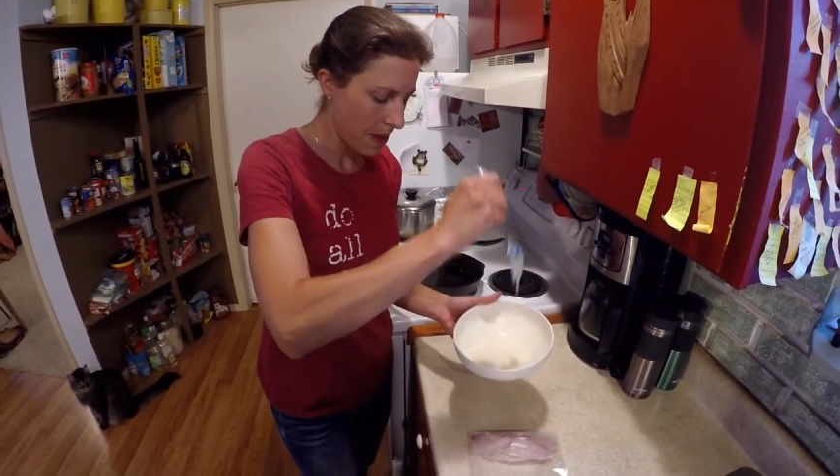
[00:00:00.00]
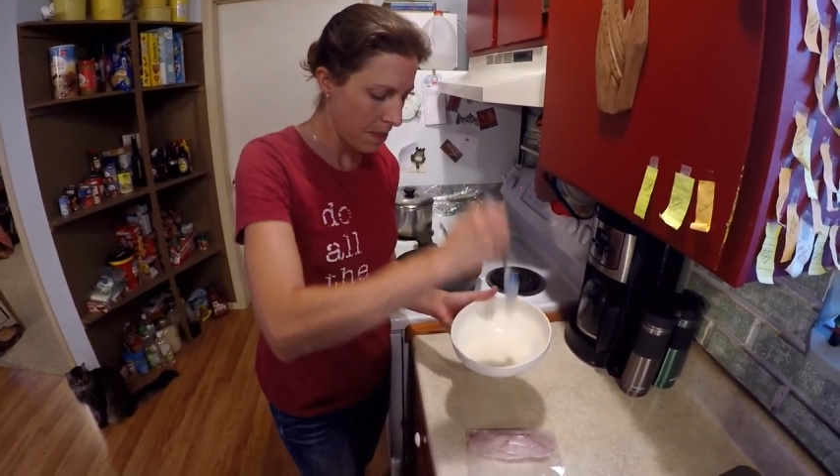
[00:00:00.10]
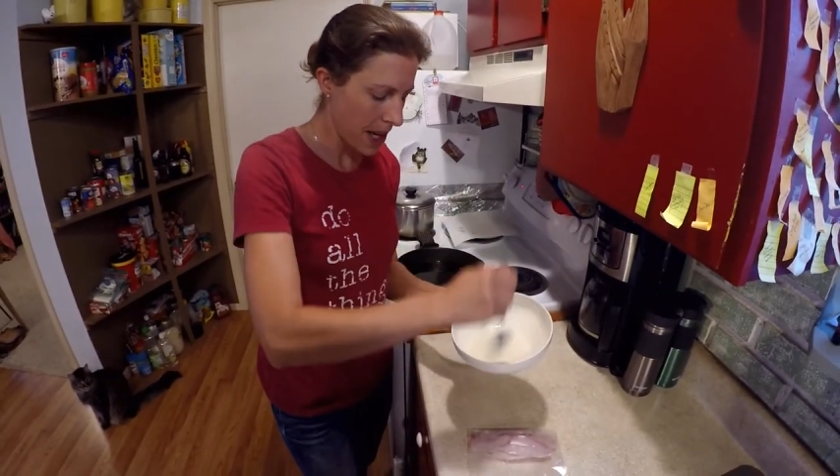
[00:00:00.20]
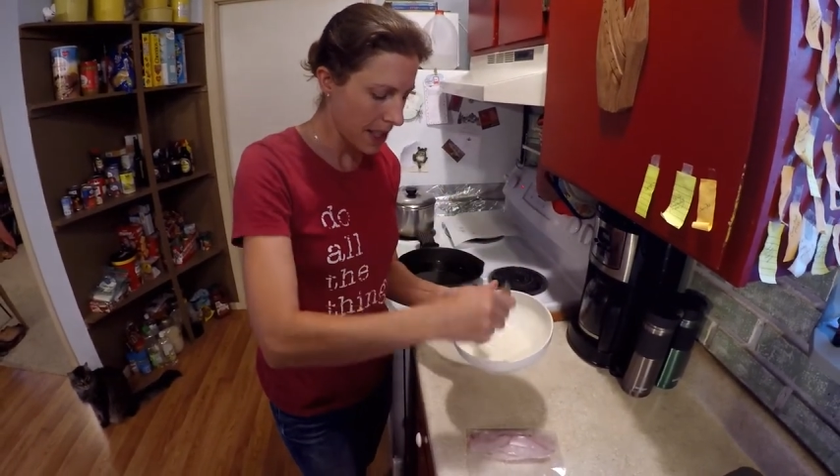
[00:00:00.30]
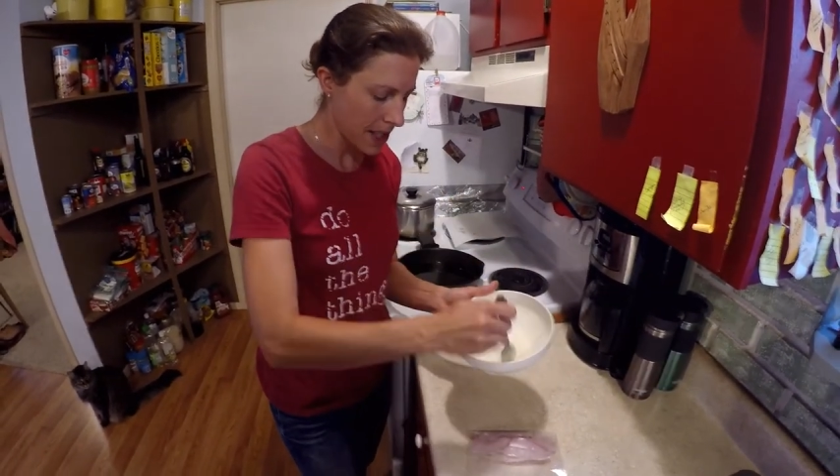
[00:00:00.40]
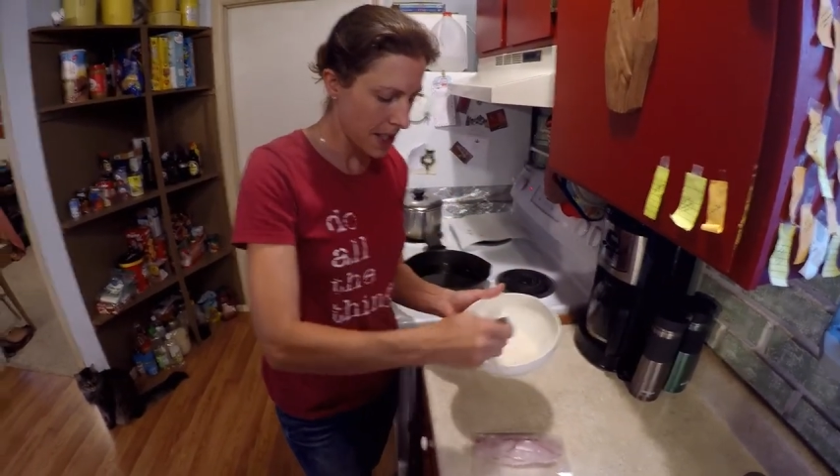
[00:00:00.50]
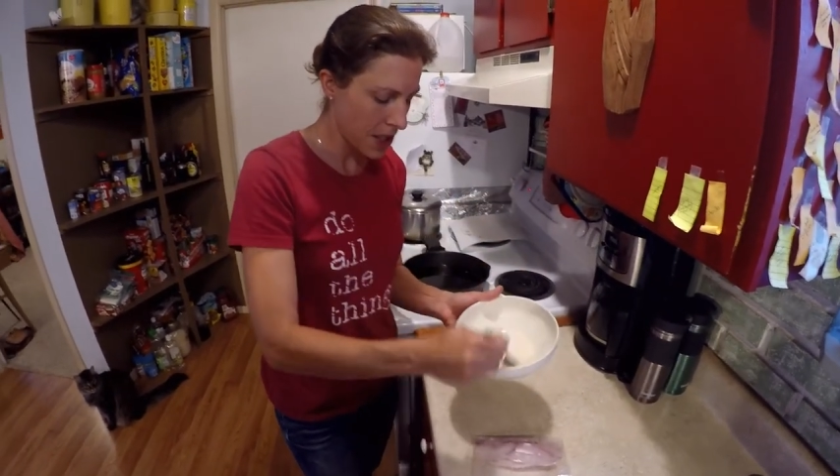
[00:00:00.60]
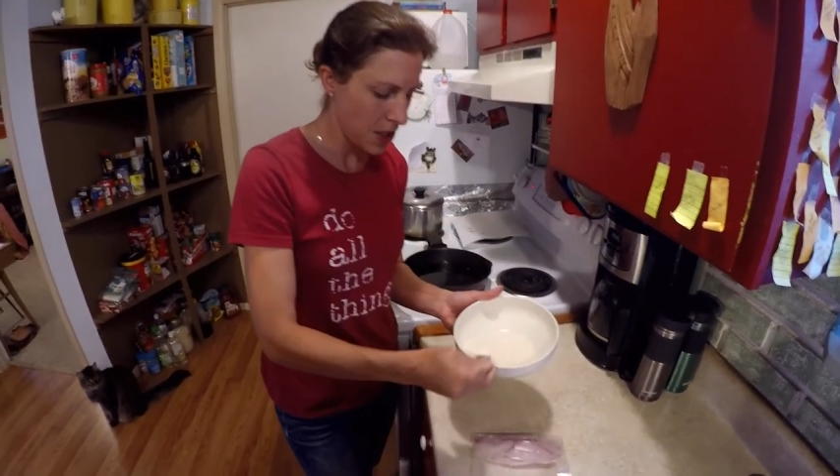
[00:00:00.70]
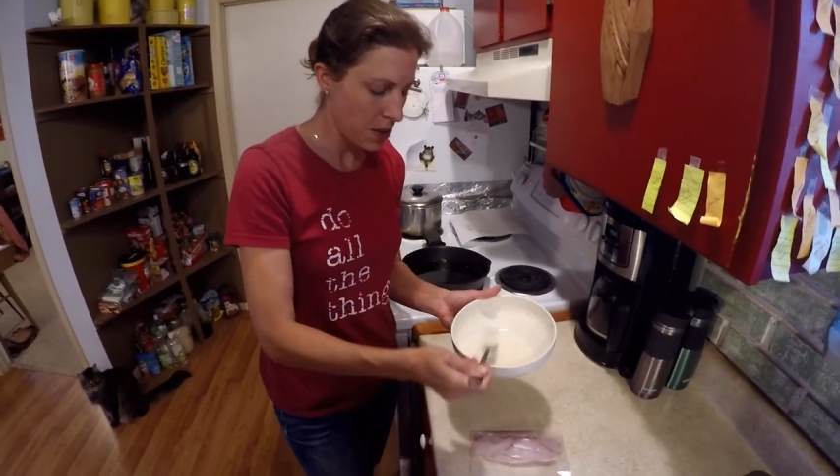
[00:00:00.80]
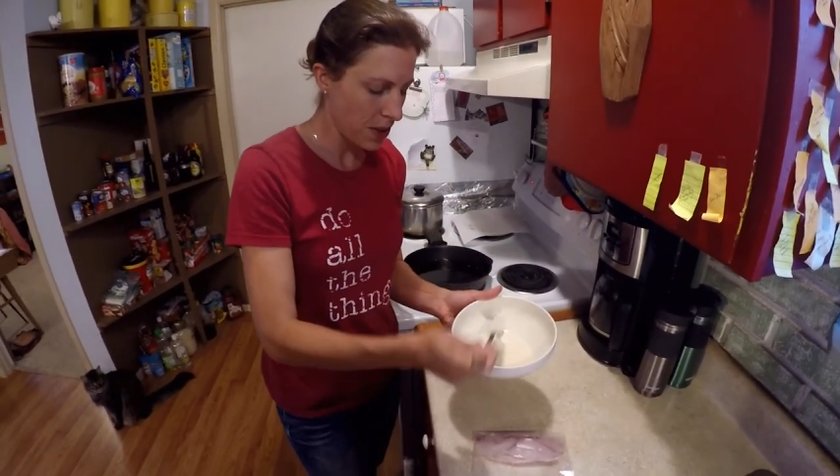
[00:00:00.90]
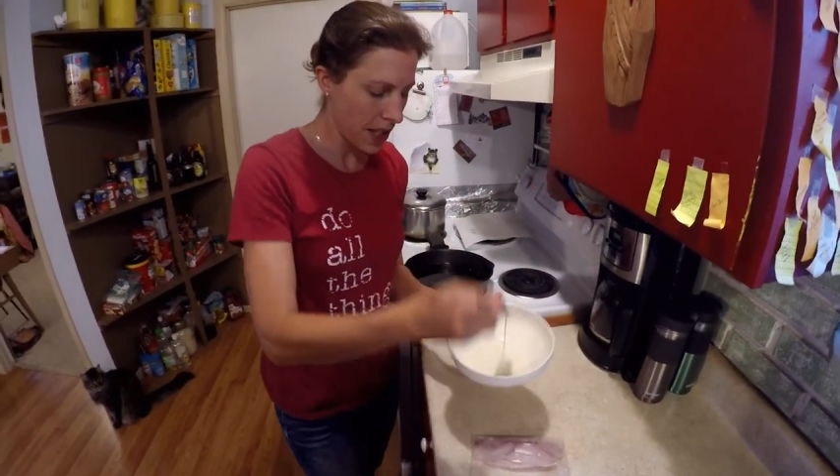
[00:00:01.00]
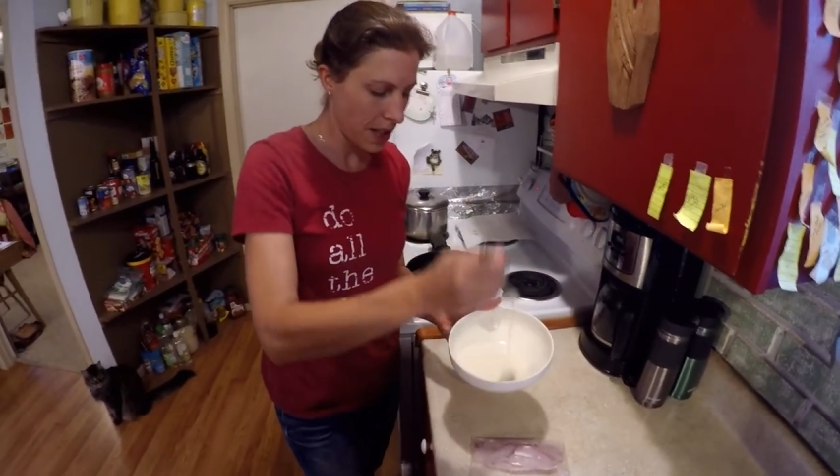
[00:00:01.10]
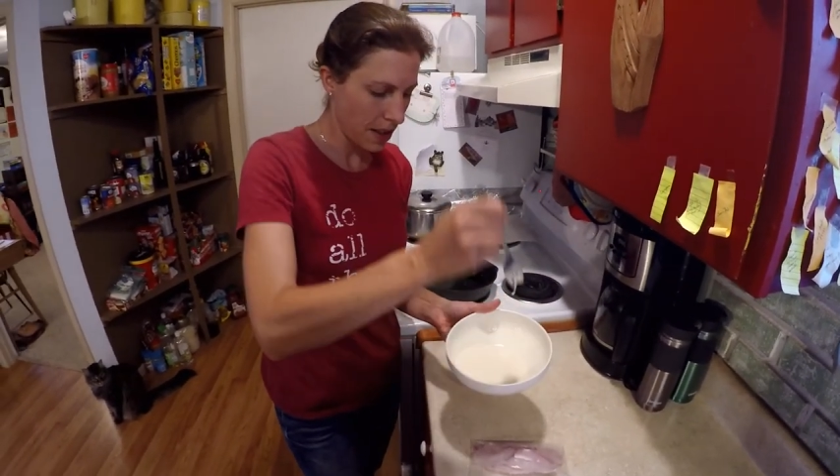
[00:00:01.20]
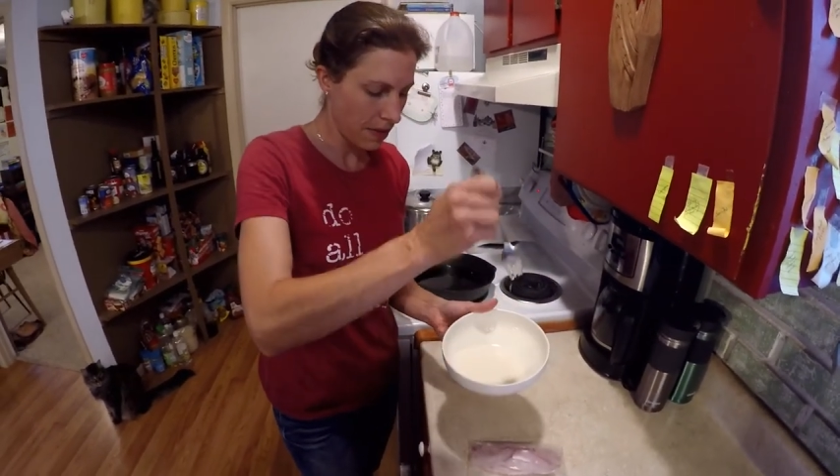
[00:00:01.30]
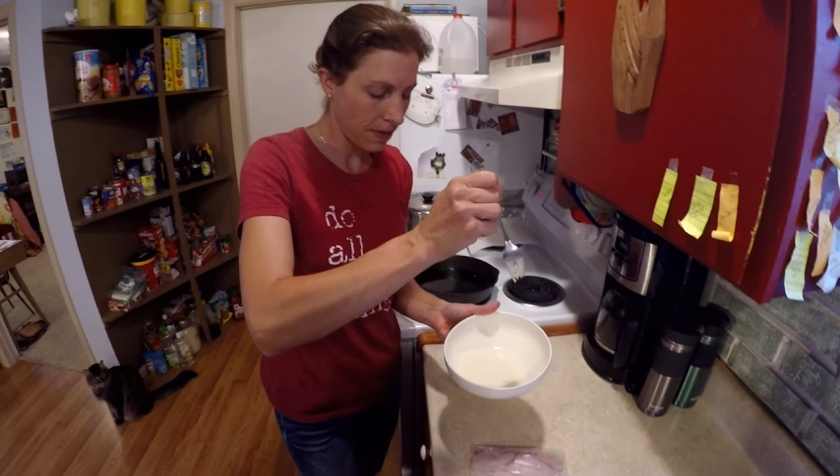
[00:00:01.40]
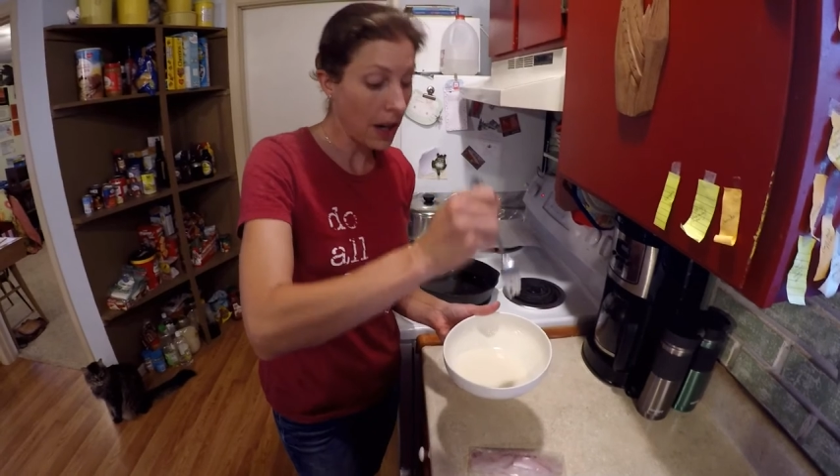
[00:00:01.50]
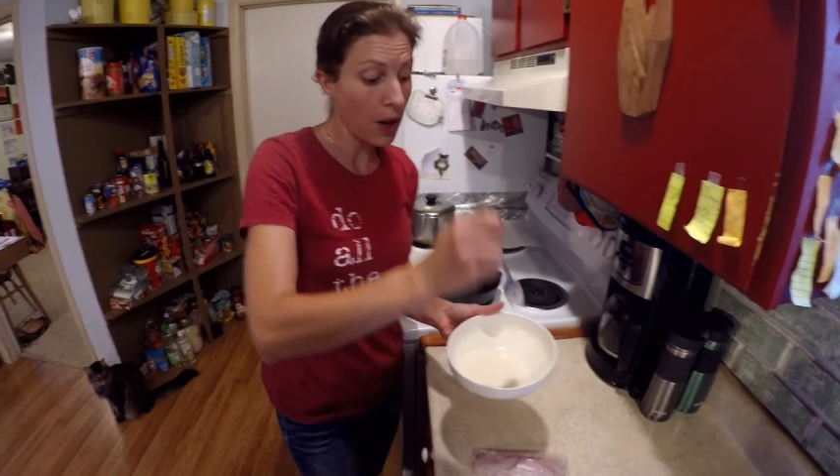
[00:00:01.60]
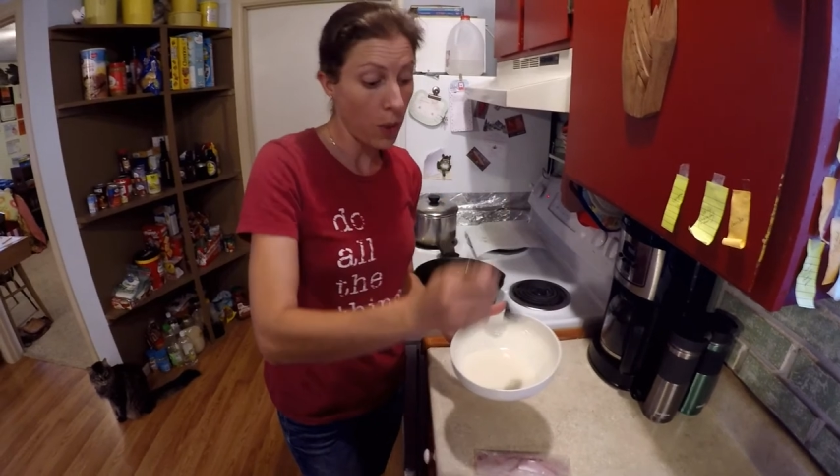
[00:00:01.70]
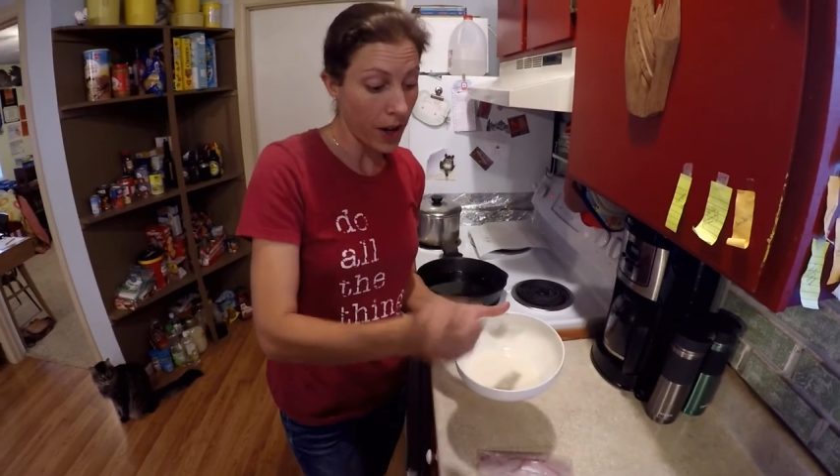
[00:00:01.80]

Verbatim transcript: mixed to a flour,